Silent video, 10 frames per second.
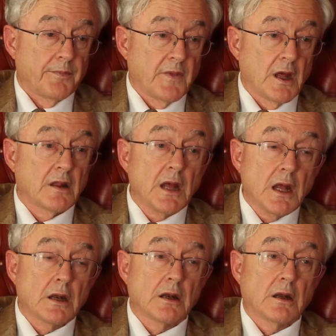And
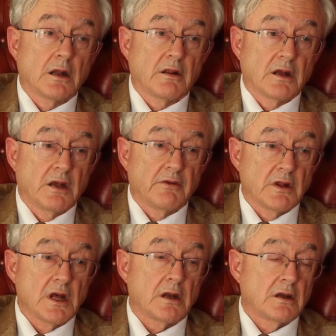then giving
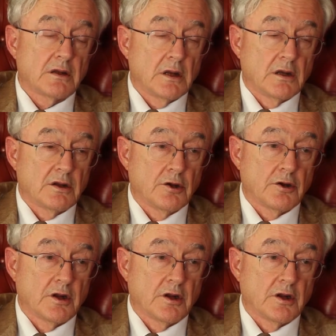that in turn